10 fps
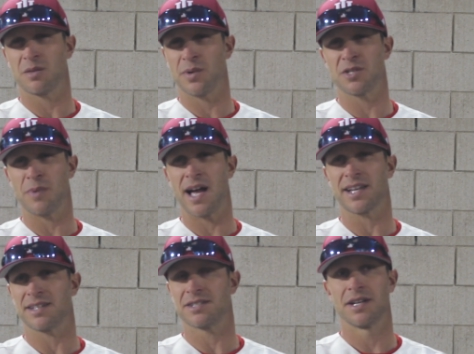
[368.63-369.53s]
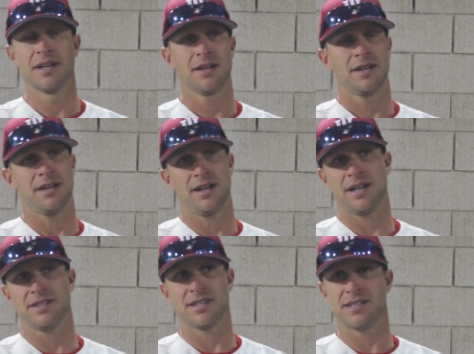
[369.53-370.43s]
the pitch package,
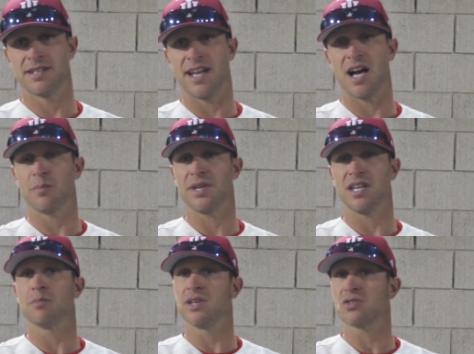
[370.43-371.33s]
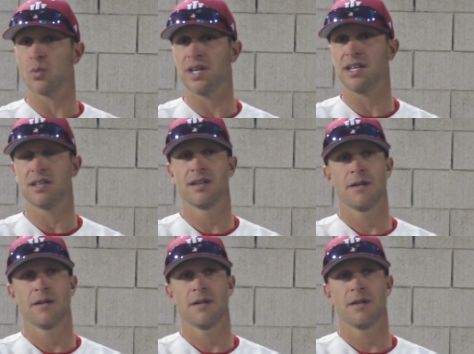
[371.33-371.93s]
to not be in between,